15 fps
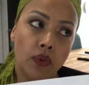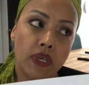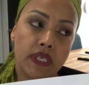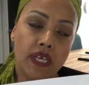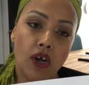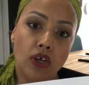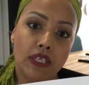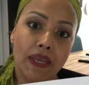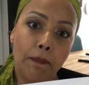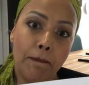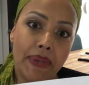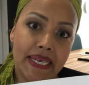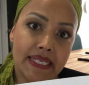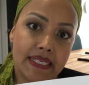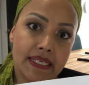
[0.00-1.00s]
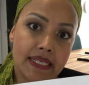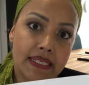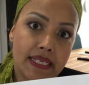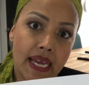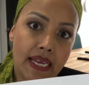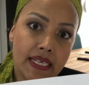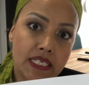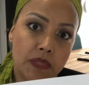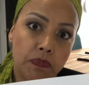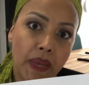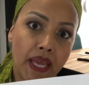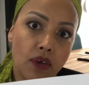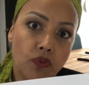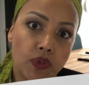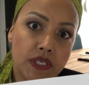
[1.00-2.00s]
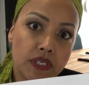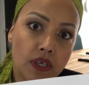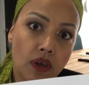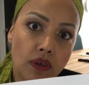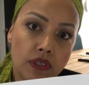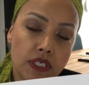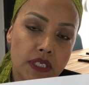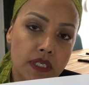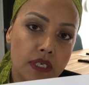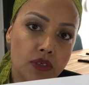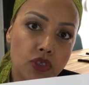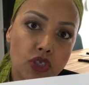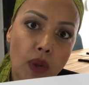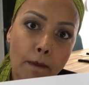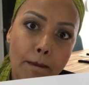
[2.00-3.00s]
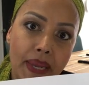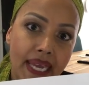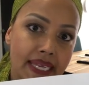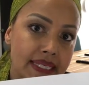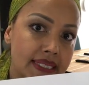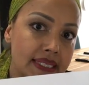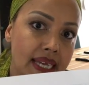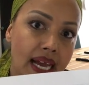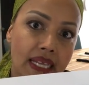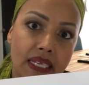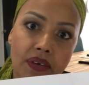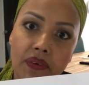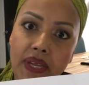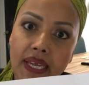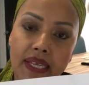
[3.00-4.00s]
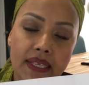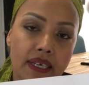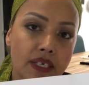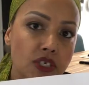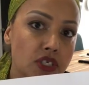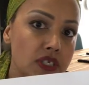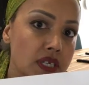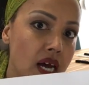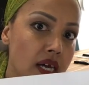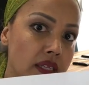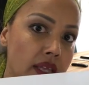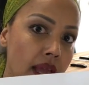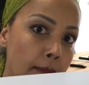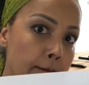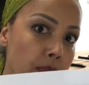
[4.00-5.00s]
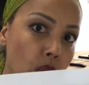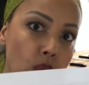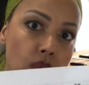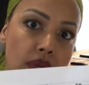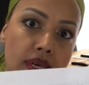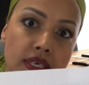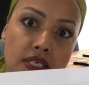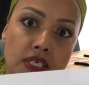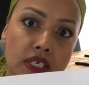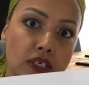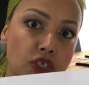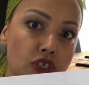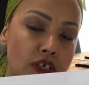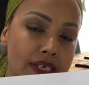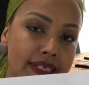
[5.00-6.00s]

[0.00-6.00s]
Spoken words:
the only business that gets paid on results. There's no base salary, there's not a bonus, there's no